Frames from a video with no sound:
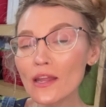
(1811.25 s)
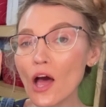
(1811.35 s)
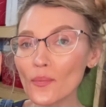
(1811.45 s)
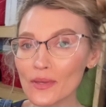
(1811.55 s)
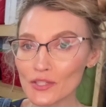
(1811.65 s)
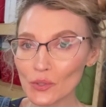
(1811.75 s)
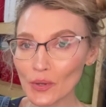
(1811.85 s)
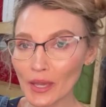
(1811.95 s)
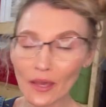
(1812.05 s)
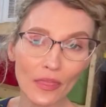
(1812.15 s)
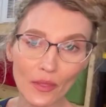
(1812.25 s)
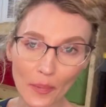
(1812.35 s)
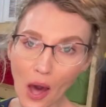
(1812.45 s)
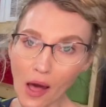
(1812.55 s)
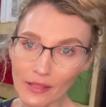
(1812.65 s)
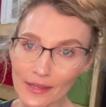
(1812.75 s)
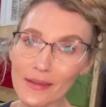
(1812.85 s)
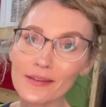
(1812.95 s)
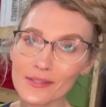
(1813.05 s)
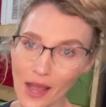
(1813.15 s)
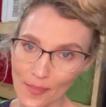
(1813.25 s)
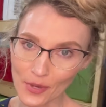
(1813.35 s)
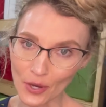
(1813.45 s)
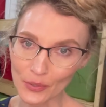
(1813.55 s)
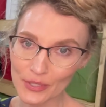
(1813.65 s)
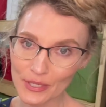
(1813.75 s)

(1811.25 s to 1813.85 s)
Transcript: I'll be doing the poly top coat.